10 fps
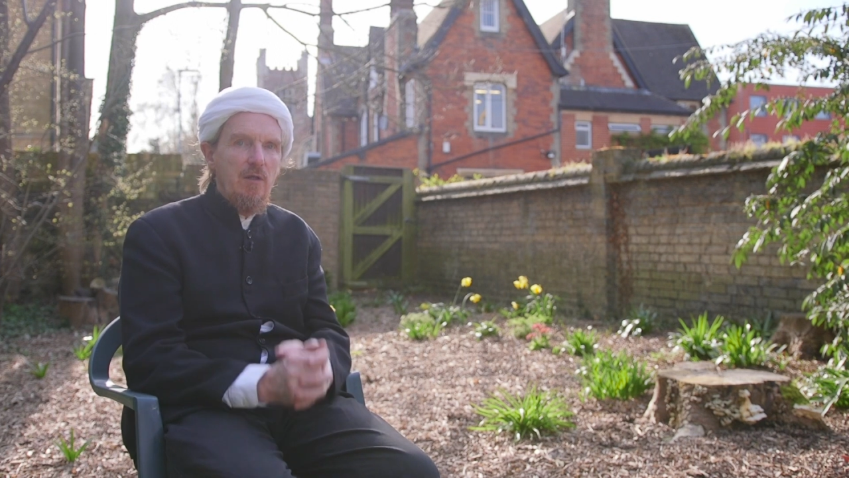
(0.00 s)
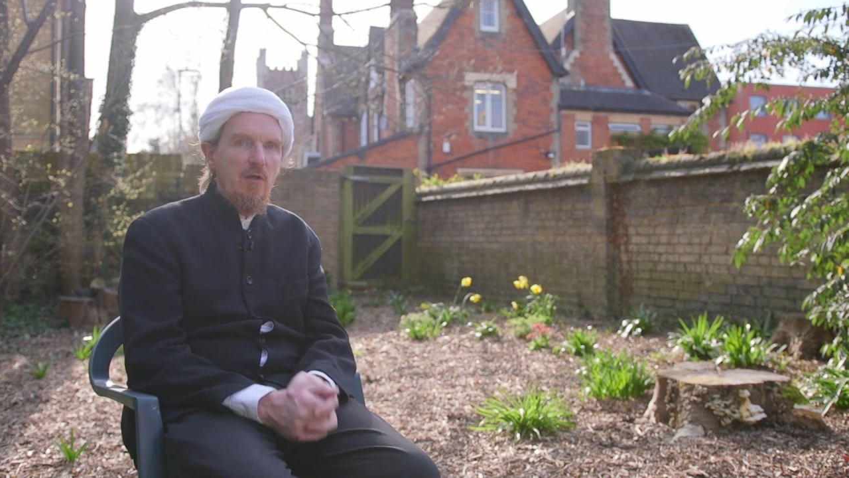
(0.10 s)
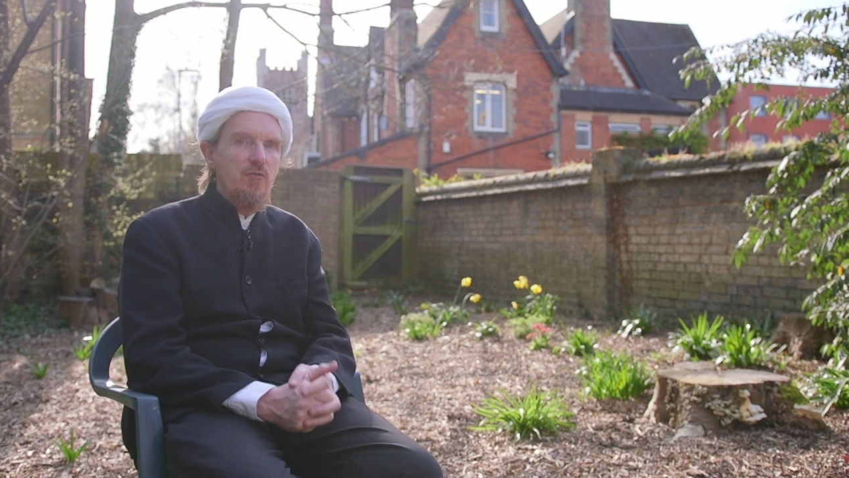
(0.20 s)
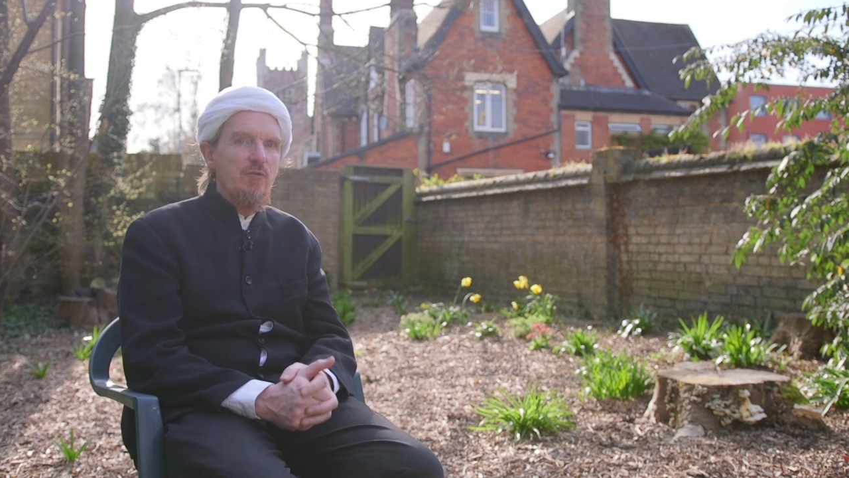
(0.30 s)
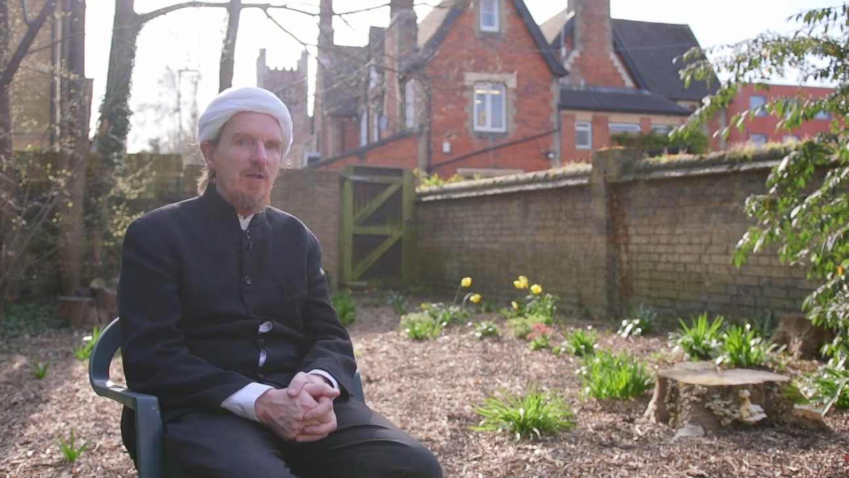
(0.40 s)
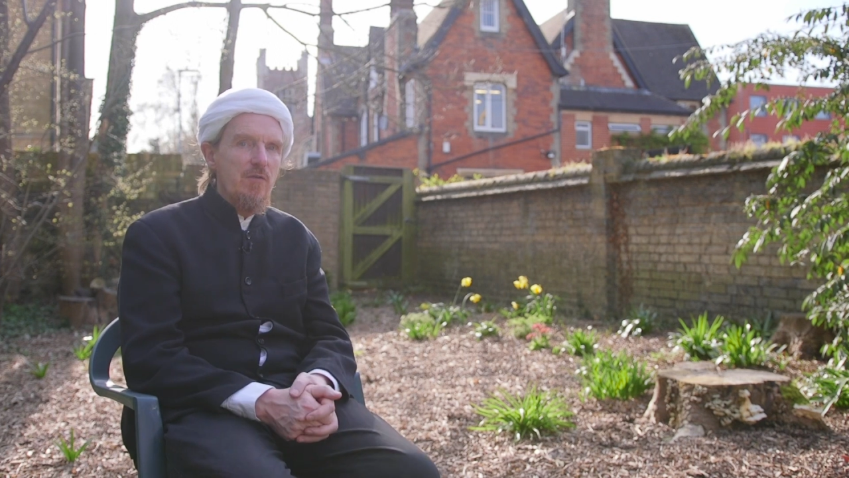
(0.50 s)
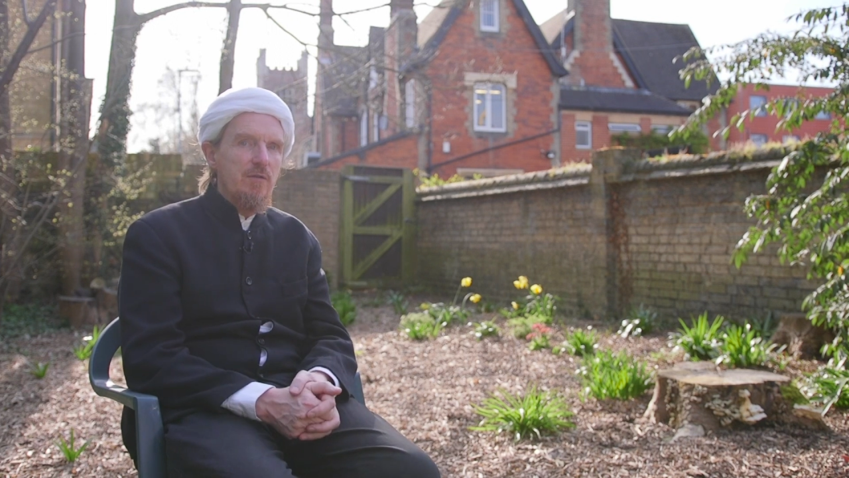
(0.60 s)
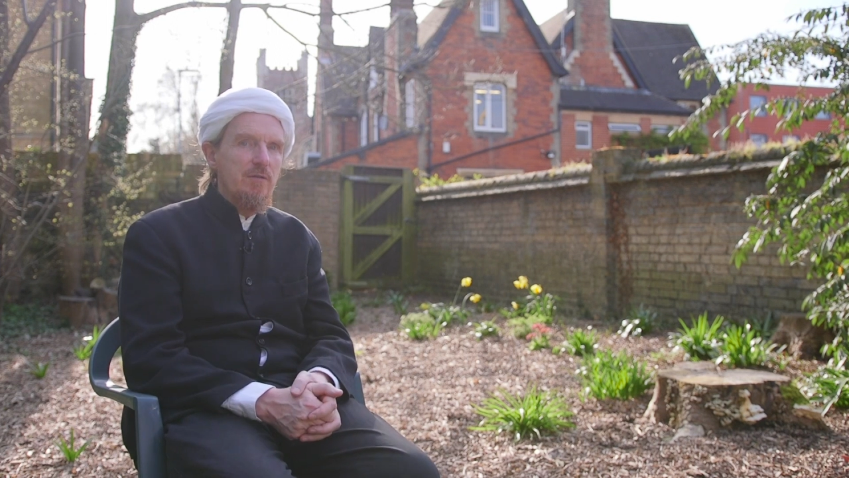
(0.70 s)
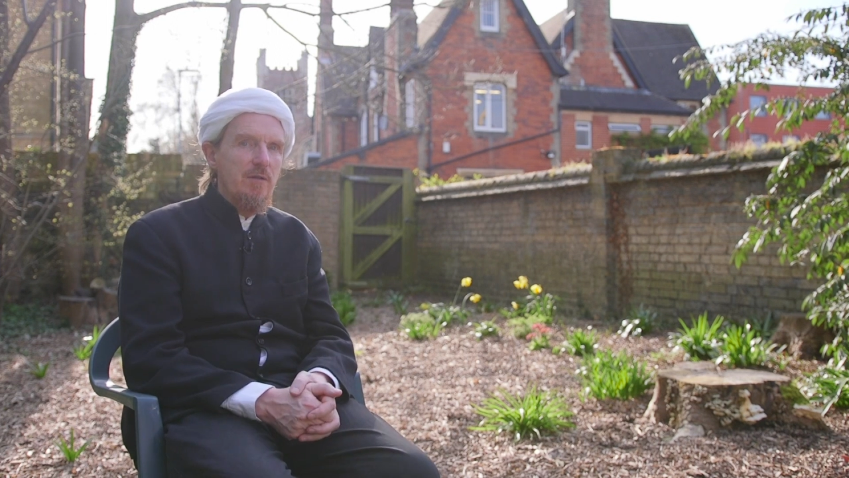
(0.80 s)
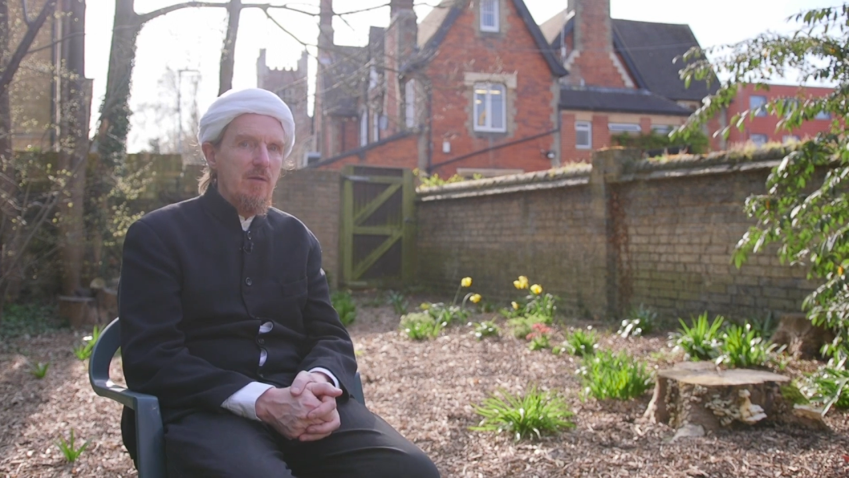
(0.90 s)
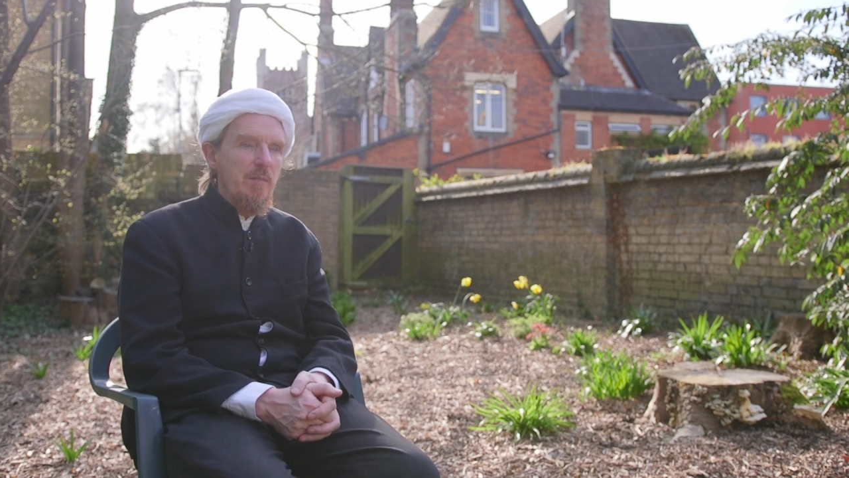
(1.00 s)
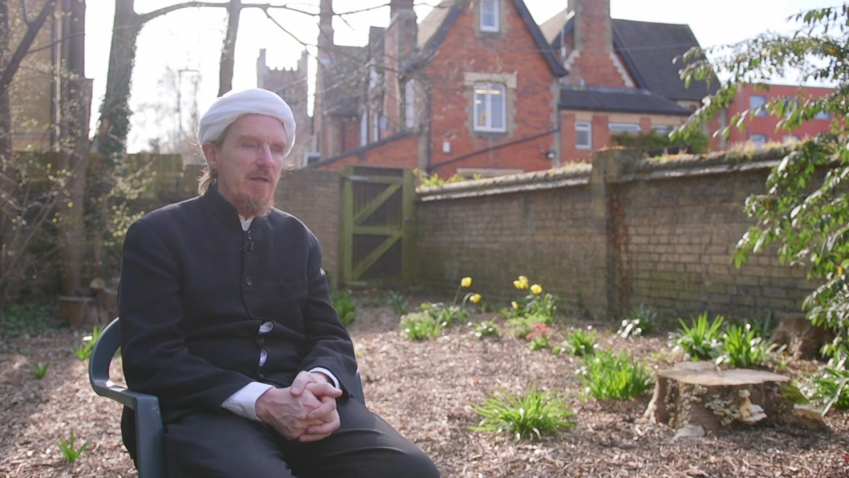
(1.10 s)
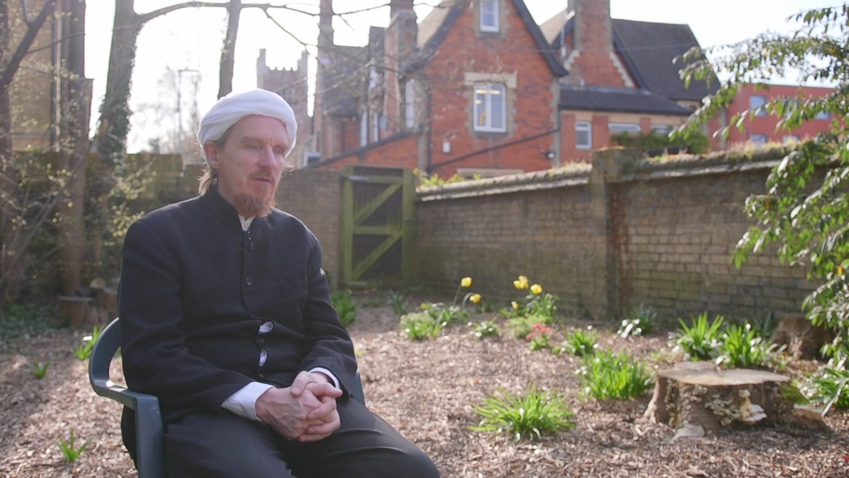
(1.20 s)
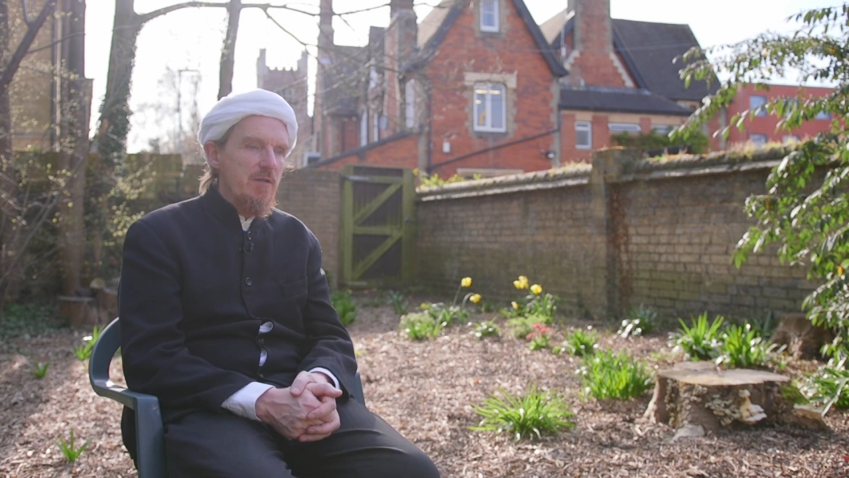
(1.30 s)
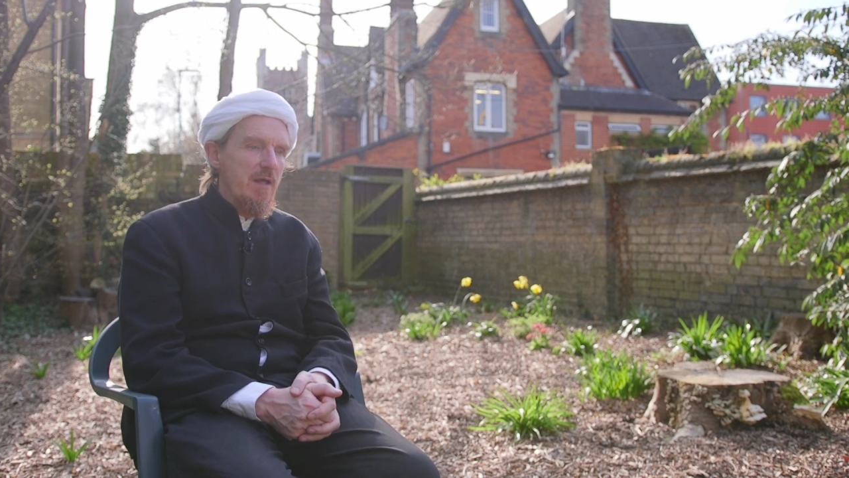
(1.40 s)
are strengthened and
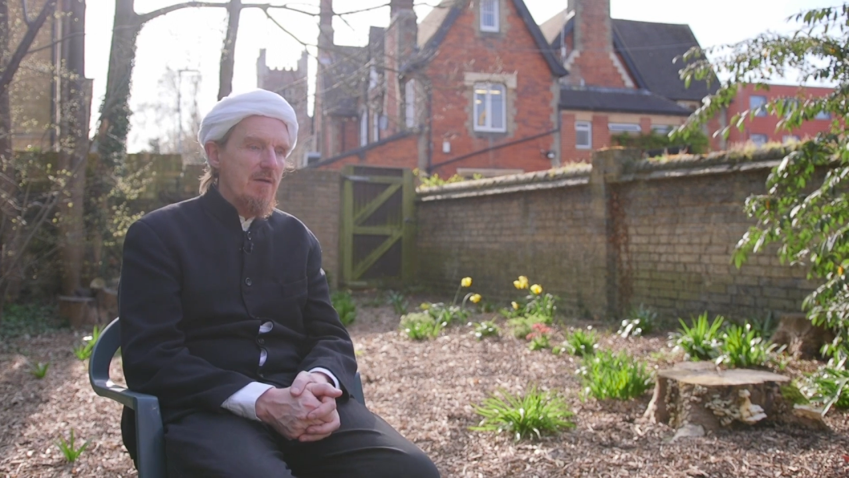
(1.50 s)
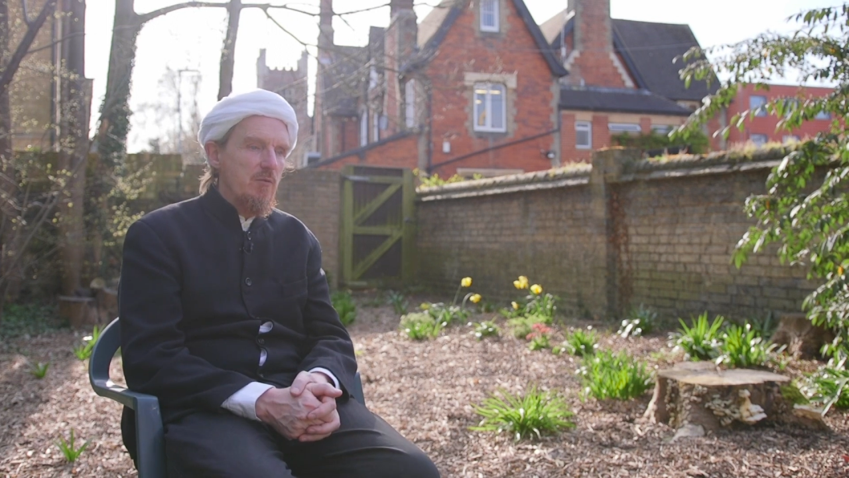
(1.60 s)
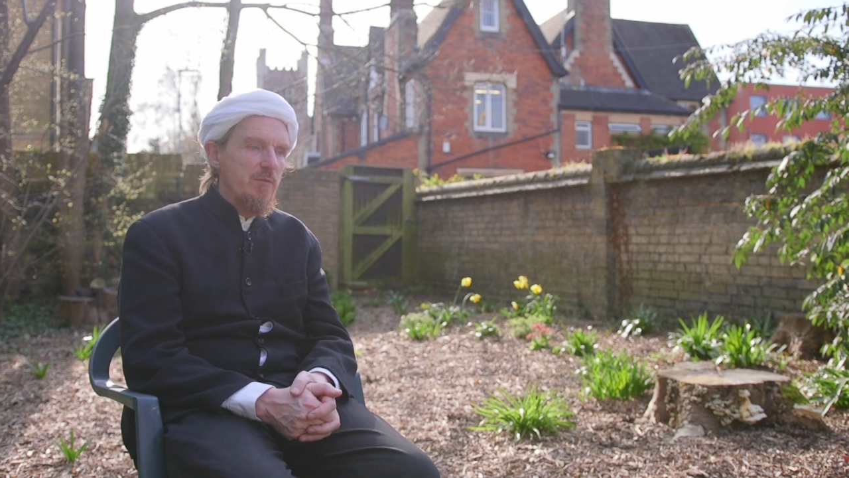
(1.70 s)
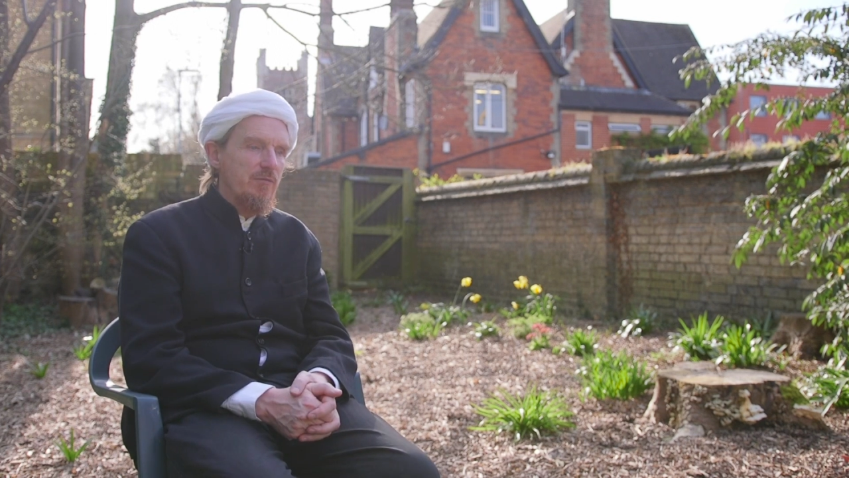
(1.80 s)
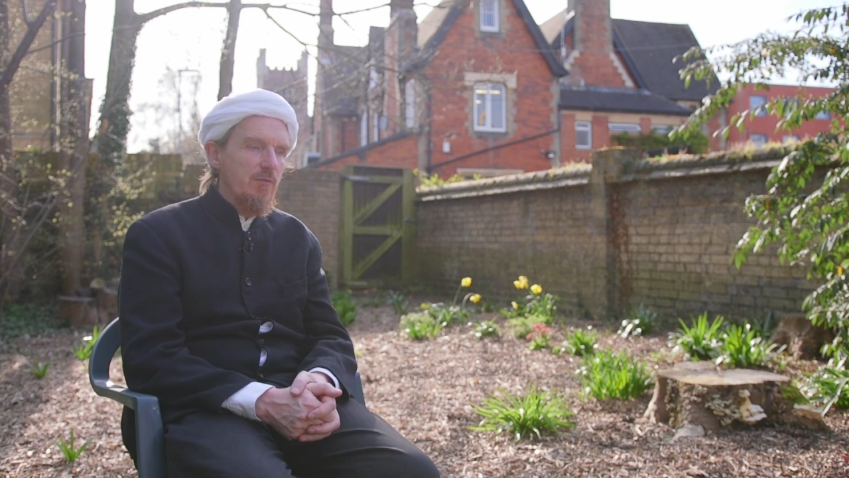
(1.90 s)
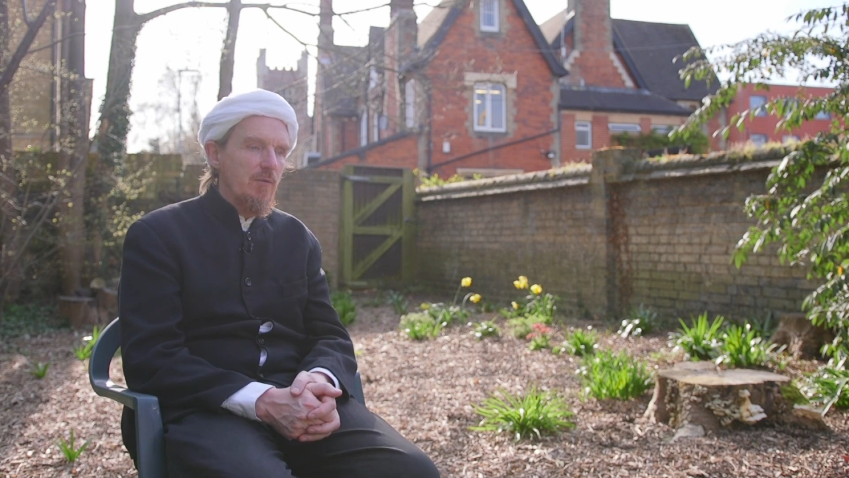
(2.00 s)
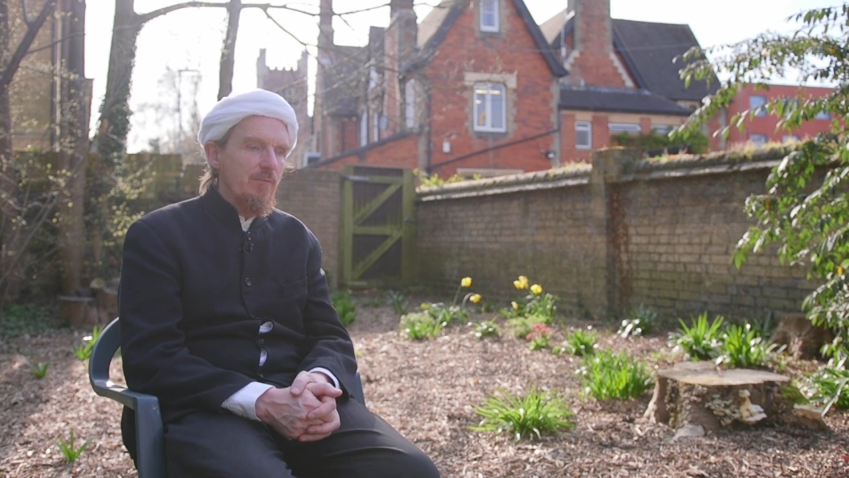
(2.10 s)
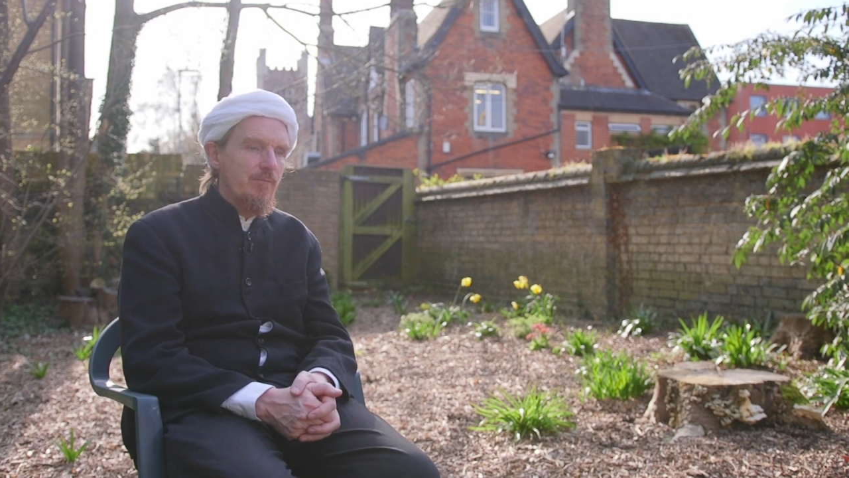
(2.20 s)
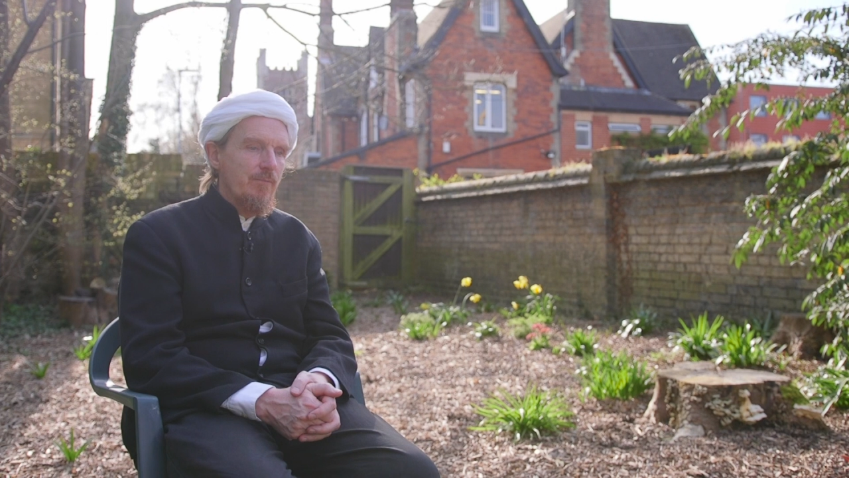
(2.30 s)
better than ever before.